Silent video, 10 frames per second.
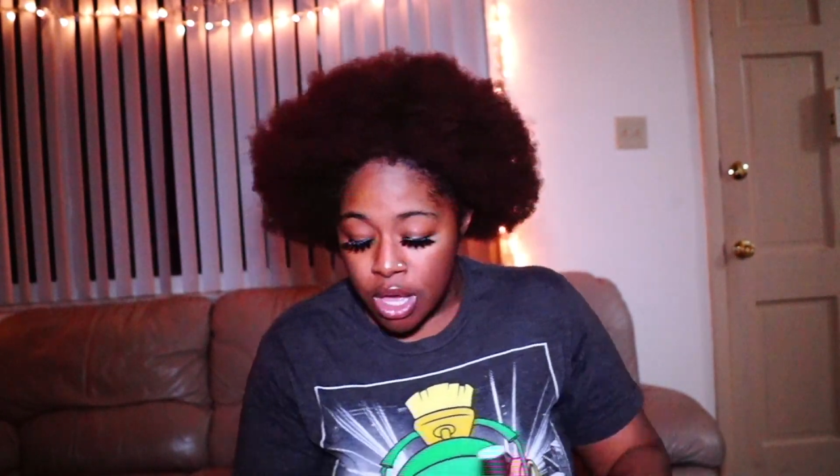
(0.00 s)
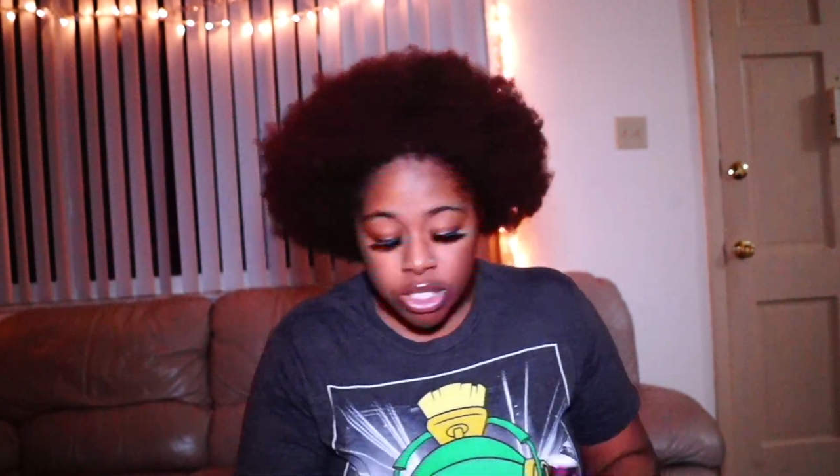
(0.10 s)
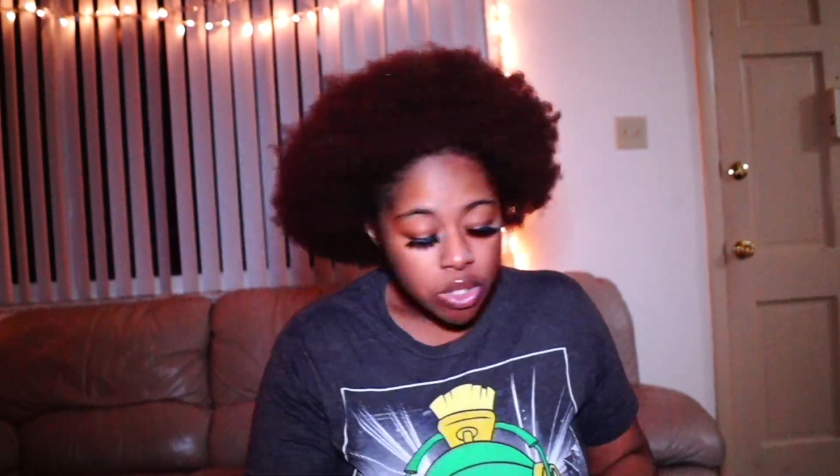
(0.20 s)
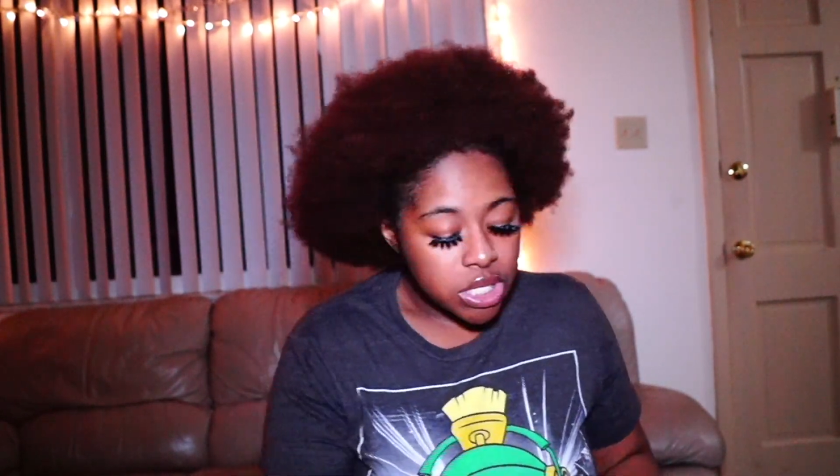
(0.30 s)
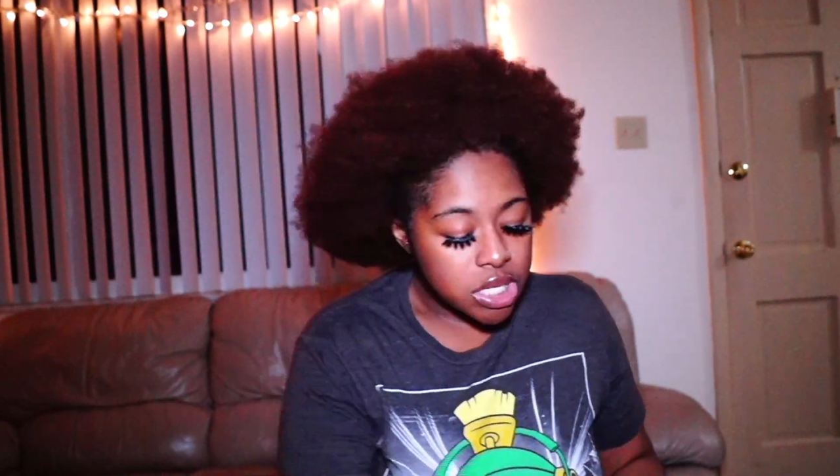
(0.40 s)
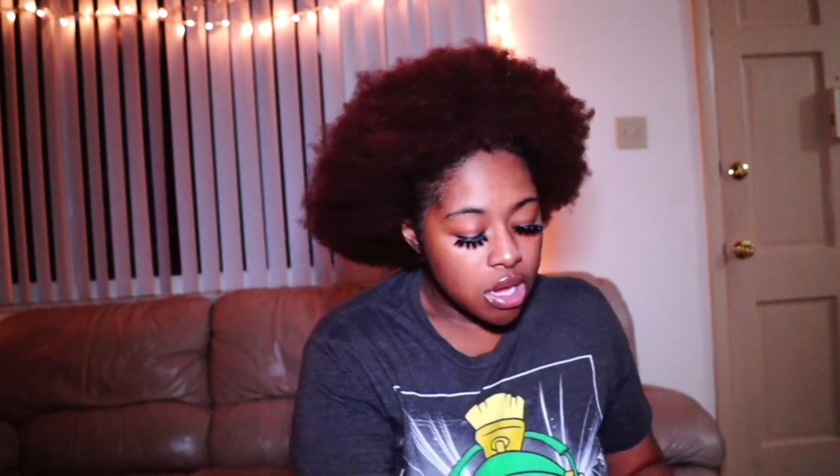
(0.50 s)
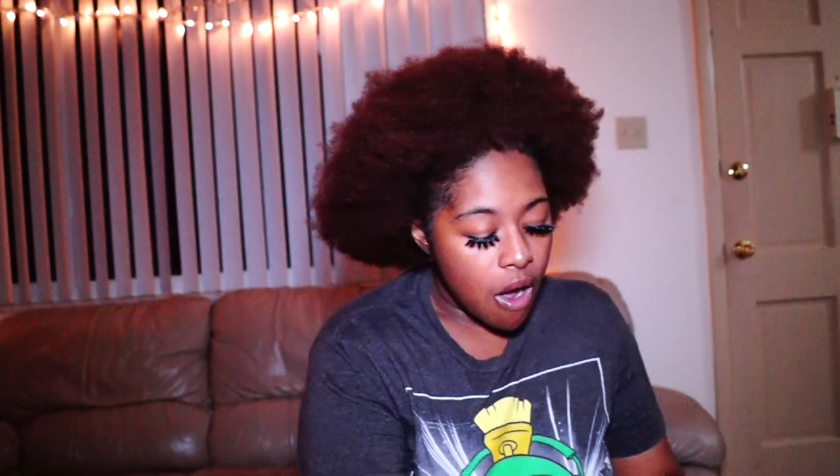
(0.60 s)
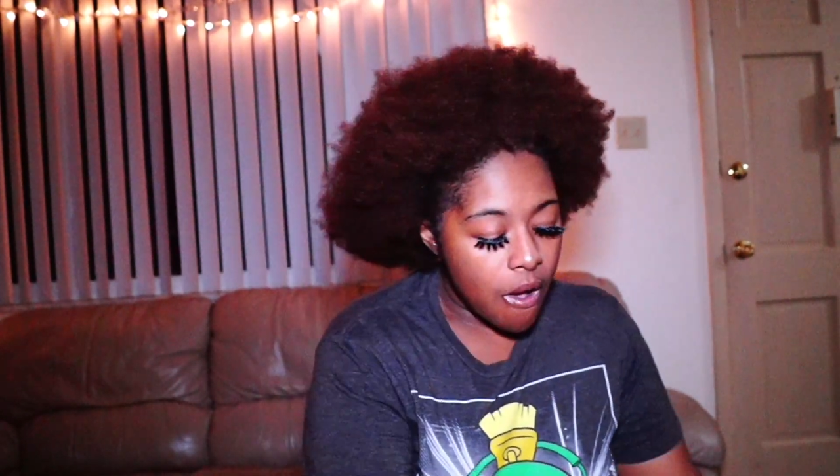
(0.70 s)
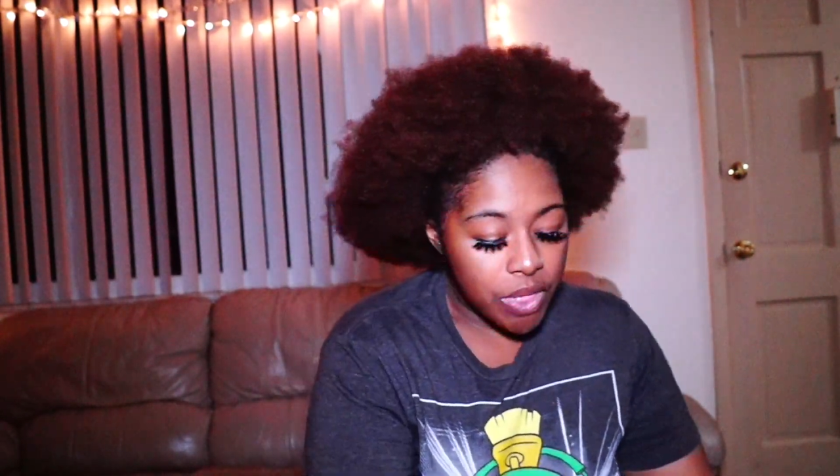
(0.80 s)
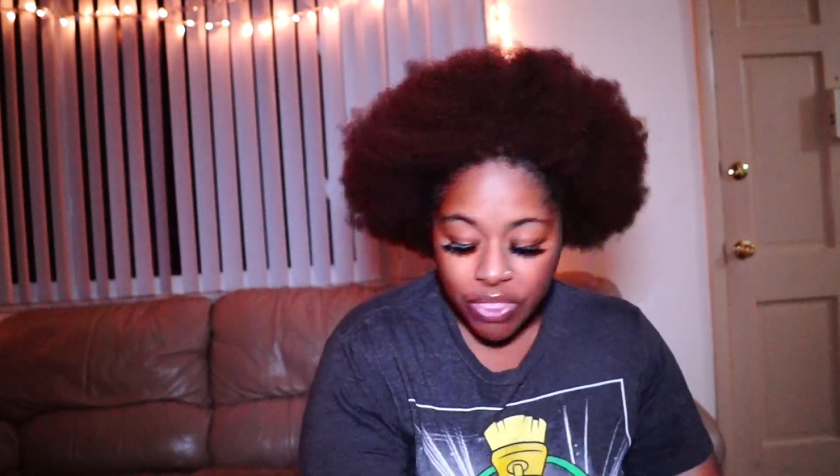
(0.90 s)
So this is
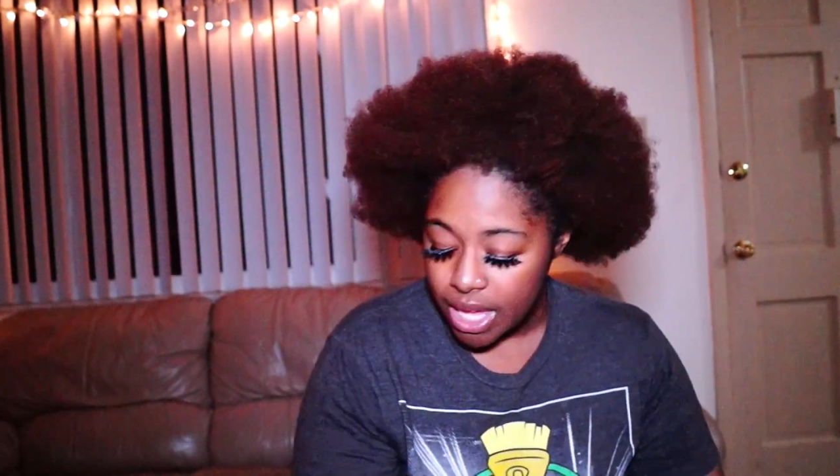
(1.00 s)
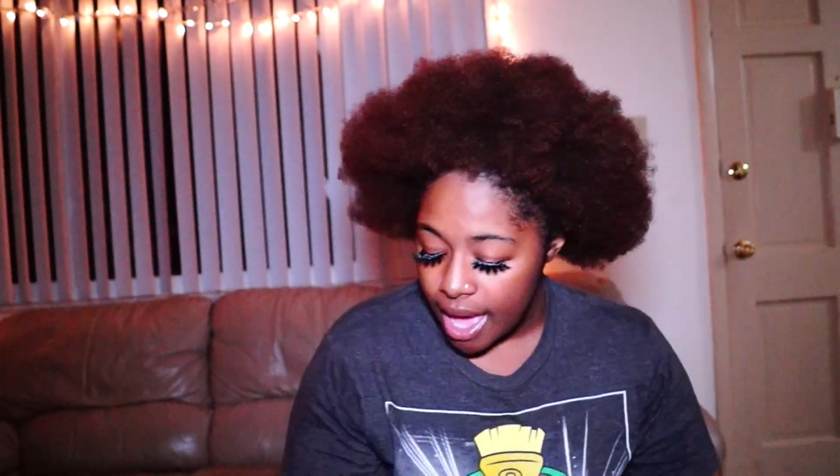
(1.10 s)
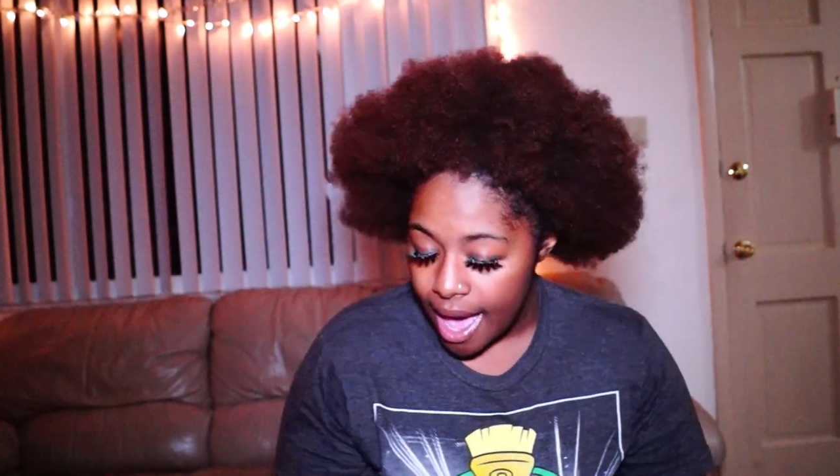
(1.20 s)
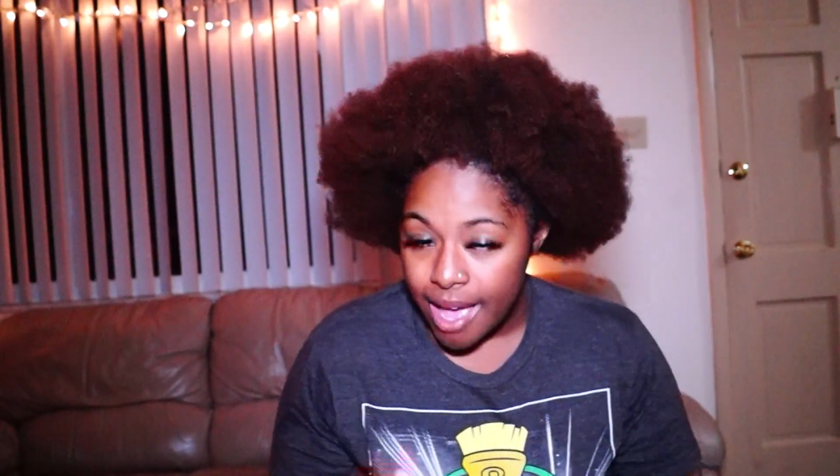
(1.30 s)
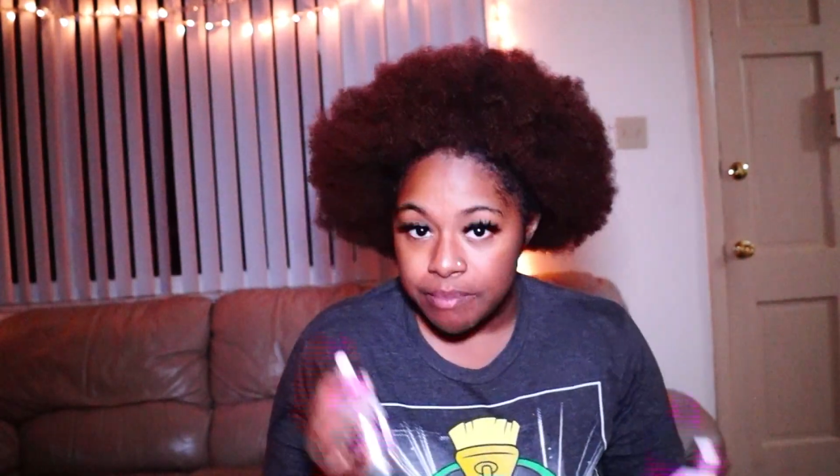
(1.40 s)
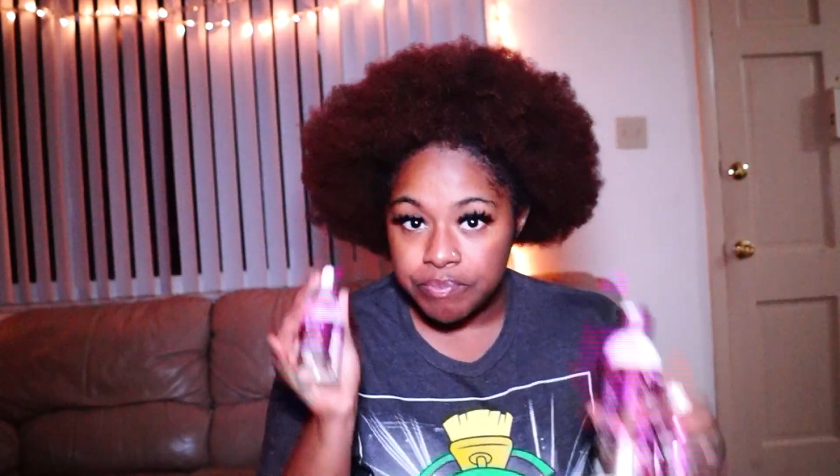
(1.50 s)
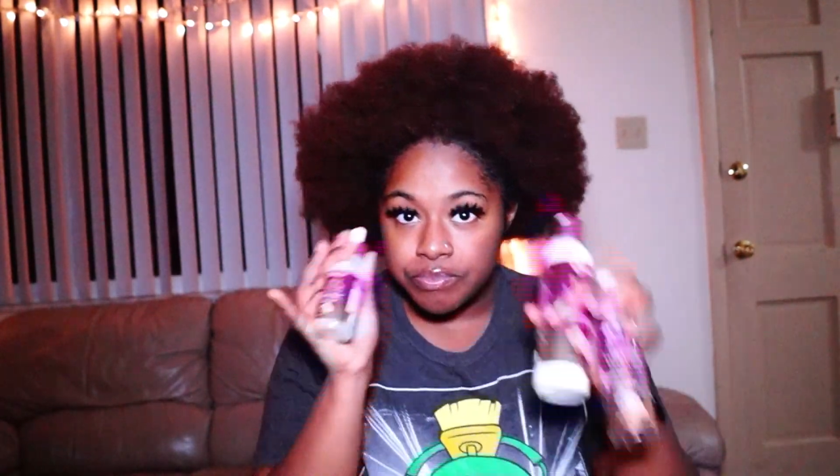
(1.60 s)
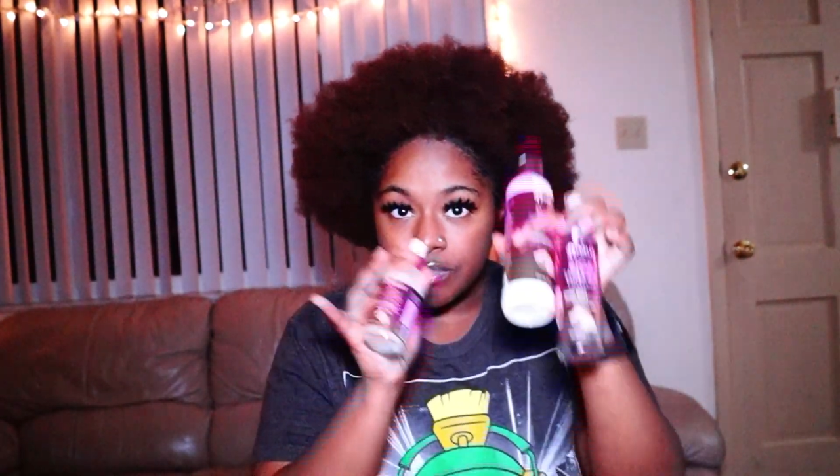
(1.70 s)
all that they got.